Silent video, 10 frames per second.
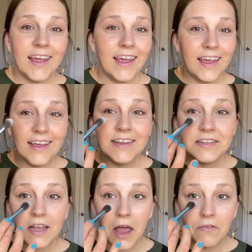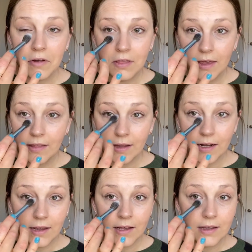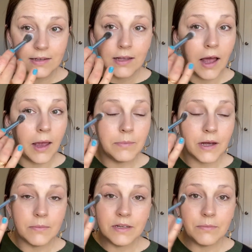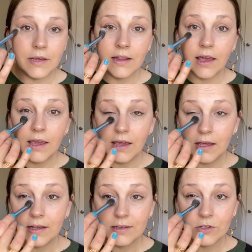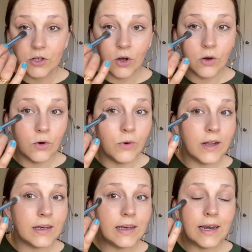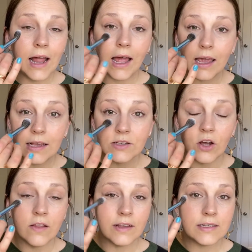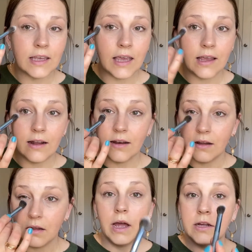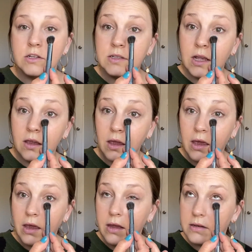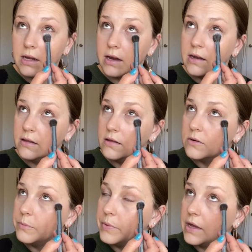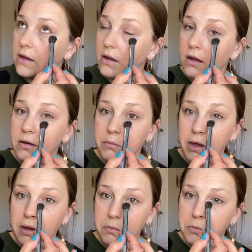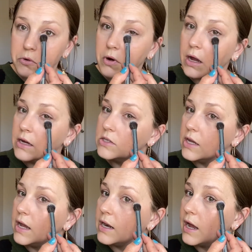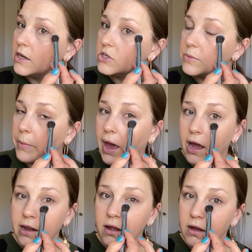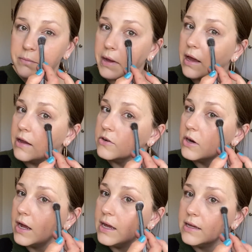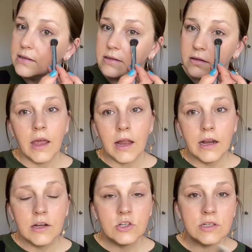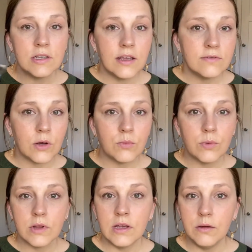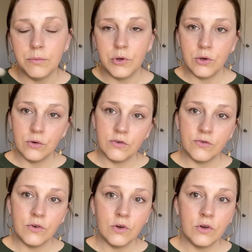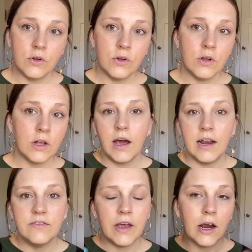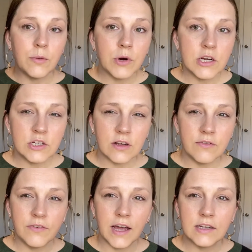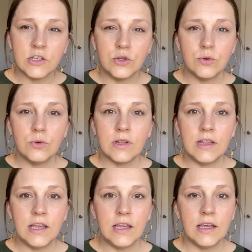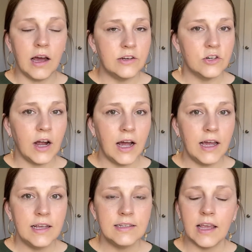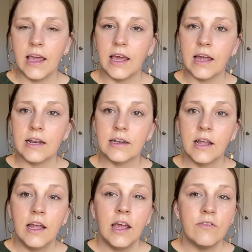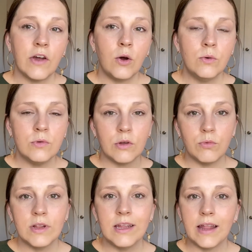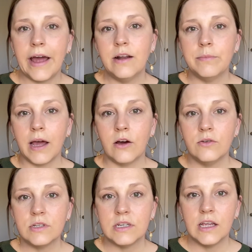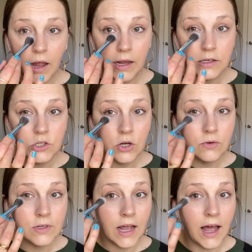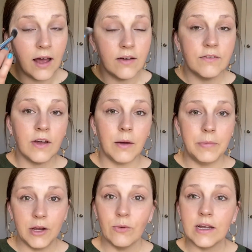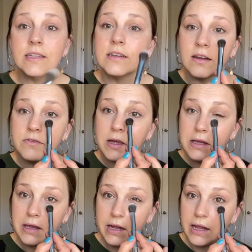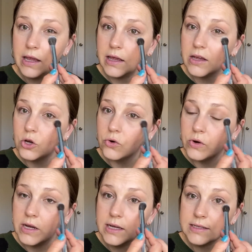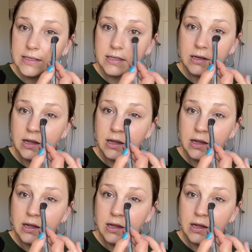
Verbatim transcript: is everything that it is hyped up to be. Like, it is so nice on the skin. I just take a tiny little bit on my brush and I just pat it on my under eyes and it just gives a really beautiful kind of airbrushed effect to the under eyes. And if I go in with a really light amount, I don't have a big risk of it getting creased